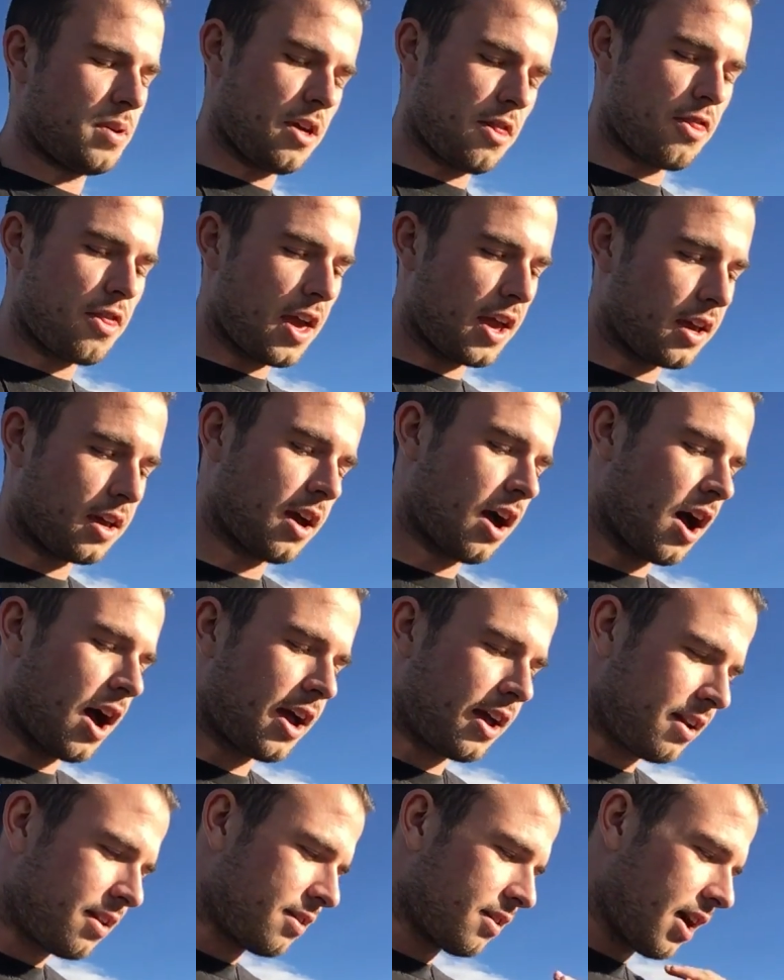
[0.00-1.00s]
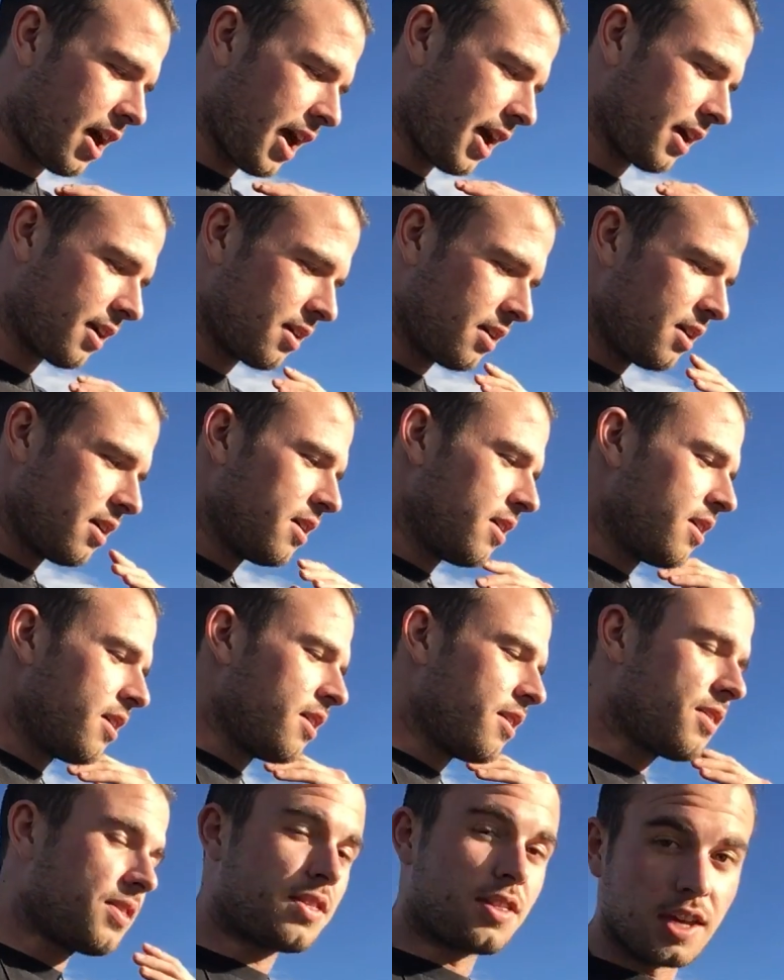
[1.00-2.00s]
But thank God, like,
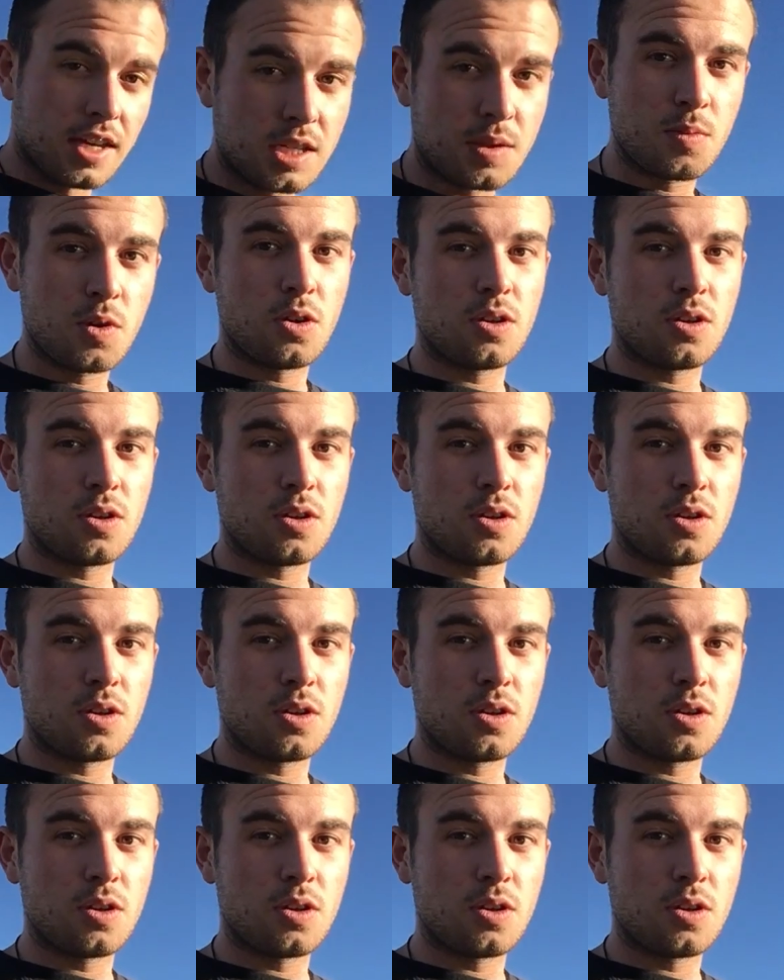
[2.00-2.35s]
this